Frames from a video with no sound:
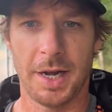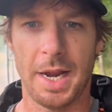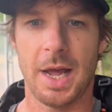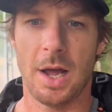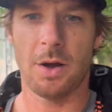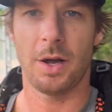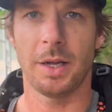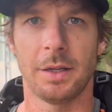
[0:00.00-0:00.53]

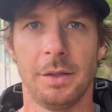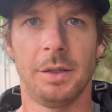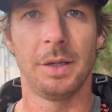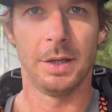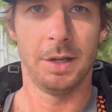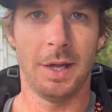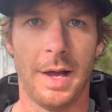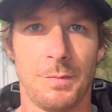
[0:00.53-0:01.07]
now I
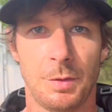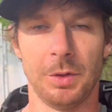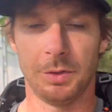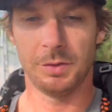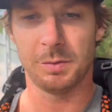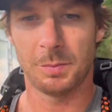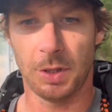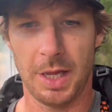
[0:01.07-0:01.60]
have a
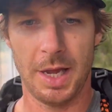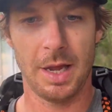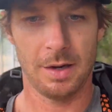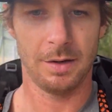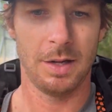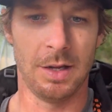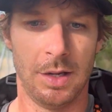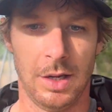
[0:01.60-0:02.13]
loose plan